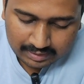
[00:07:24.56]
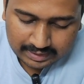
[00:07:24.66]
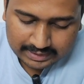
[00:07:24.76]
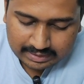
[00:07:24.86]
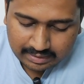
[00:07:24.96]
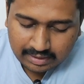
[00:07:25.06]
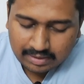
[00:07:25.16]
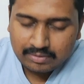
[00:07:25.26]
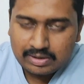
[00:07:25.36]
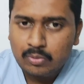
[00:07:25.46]
Next,
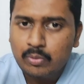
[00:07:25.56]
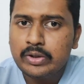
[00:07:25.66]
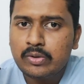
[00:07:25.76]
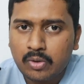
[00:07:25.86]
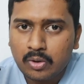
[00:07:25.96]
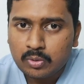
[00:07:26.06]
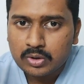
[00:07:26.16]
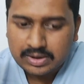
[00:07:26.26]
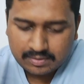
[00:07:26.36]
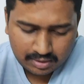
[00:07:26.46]
now going to wrong
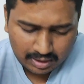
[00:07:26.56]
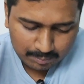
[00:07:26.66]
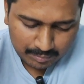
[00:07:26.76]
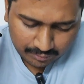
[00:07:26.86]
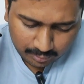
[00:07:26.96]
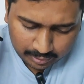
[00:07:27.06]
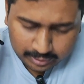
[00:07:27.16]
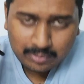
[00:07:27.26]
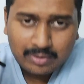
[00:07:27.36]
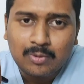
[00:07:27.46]
questions. Before
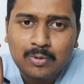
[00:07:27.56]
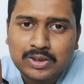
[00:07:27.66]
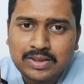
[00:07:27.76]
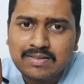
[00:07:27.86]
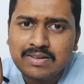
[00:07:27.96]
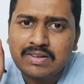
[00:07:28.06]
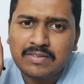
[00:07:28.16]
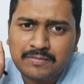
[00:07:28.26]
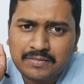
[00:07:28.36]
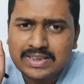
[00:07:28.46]
going to wrong questions,
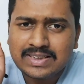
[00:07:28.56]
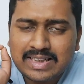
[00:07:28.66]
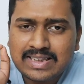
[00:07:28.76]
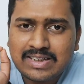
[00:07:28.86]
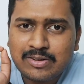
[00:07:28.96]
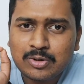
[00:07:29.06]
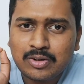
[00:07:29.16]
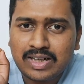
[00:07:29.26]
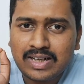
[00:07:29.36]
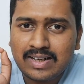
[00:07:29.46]
the first thing that you
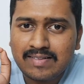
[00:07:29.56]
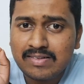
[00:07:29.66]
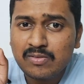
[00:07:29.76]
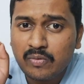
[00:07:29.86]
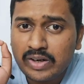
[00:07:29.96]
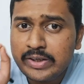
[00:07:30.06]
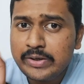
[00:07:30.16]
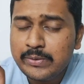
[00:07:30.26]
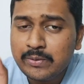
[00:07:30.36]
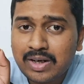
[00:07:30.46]
should realize is, why
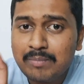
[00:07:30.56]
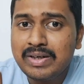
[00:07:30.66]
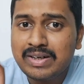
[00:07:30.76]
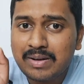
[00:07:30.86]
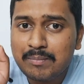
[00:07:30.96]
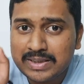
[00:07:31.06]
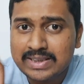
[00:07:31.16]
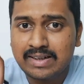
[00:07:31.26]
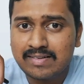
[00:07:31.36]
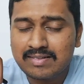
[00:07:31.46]
do you commit
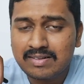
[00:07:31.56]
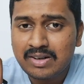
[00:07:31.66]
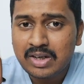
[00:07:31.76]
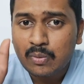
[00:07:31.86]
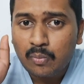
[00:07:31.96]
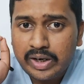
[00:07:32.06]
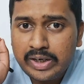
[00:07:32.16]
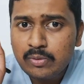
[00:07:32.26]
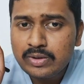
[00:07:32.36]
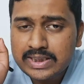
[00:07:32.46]
mistakes?
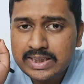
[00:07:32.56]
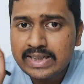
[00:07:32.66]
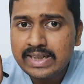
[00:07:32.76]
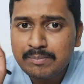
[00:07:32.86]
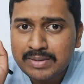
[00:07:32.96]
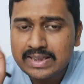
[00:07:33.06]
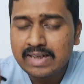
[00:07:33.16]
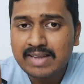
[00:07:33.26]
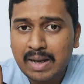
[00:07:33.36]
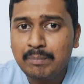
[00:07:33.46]
Why do GT
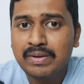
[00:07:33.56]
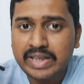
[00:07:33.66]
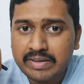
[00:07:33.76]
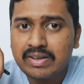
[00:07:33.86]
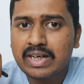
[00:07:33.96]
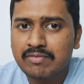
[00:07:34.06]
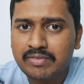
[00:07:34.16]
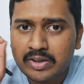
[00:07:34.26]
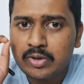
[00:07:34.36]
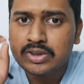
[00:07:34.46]
mistakes happen even
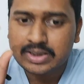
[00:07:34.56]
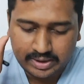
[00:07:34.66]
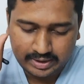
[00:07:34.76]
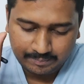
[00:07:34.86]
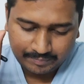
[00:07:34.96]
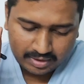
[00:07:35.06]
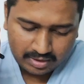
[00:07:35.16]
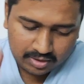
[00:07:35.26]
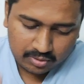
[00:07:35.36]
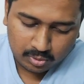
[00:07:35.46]
after you study?
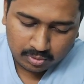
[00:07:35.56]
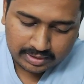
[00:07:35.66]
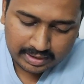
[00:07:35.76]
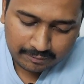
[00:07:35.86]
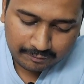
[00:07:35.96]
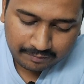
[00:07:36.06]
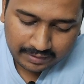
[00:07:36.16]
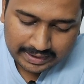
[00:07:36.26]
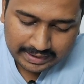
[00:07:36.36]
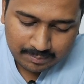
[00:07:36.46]
So there are
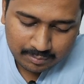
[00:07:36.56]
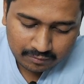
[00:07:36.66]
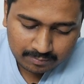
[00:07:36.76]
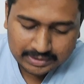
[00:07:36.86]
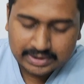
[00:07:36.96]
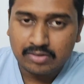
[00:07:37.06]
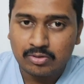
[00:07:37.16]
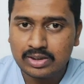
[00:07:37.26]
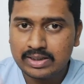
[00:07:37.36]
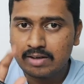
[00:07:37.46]
5 types of
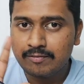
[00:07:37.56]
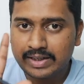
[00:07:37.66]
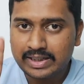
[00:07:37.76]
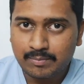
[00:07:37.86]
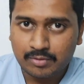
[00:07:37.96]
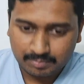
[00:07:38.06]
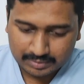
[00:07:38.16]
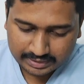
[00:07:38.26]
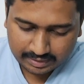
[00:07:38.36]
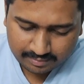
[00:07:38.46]
mistakes, okay? There are 5 types of
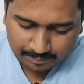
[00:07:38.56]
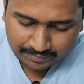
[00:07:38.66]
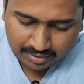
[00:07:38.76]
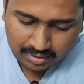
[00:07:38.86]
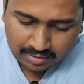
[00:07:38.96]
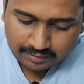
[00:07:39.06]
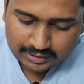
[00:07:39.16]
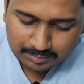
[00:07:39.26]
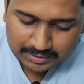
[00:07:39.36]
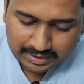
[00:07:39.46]
mistakes.
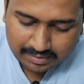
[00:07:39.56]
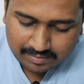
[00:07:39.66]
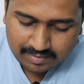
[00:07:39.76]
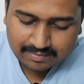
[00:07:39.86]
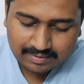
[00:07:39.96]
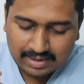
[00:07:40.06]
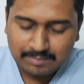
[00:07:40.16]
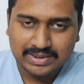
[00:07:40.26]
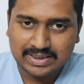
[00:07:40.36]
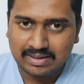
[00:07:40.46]
First mistake is a
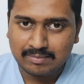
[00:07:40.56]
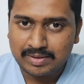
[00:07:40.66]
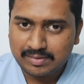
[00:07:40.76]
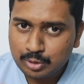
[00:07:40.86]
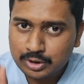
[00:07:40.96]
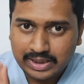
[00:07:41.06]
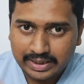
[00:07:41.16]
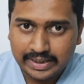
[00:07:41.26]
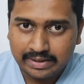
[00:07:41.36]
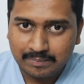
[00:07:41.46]
silly mistake, means you
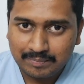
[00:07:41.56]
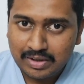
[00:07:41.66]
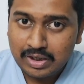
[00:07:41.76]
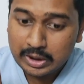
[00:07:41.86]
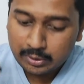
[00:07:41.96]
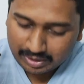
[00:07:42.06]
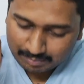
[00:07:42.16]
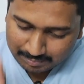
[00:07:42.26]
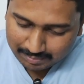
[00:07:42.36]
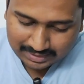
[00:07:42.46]
studied, you
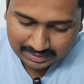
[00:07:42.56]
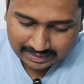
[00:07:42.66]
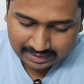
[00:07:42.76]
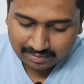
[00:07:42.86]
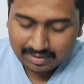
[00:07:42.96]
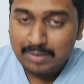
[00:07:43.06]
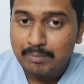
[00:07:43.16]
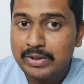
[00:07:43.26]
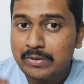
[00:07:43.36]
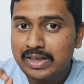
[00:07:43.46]
remembered the thing,
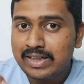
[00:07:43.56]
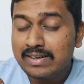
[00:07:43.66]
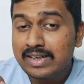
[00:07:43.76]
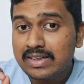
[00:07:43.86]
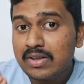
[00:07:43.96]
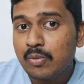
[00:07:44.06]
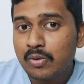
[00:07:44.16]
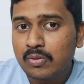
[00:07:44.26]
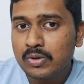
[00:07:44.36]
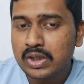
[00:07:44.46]
but you didn't read the
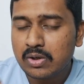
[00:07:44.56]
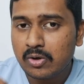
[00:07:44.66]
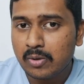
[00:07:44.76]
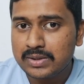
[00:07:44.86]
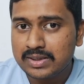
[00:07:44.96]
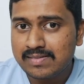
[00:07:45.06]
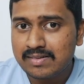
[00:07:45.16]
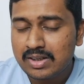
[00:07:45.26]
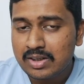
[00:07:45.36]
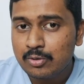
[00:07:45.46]
whole question or
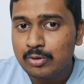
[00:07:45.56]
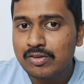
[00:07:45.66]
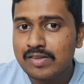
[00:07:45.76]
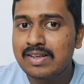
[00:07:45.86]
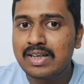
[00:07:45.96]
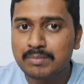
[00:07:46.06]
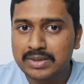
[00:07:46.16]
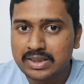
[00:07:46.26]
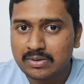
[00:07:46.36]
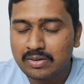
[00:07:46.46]
options. So it was a silly
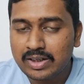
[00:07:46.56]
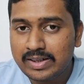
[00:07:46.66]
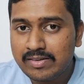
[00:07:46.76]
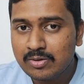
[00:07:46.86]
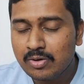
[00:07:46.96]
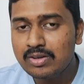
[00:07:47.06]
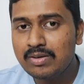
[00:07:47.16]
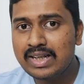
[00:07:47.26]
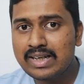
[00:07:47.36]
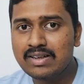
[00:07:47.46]
mistake, okay? It is
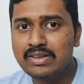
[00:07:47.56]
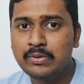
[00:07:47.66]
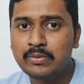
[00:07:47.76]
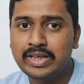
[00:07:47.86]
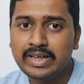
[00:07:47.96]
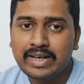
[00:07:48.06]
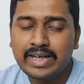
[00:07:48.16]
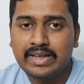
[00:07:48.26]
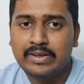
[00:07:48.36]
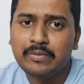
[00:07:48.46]
not like you didn't
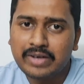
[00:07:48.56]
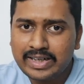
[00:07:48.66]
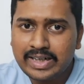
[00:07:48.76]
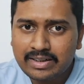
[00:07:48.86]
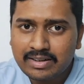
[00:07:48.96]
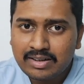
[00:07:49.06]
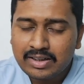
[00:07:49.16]
read it. You read it,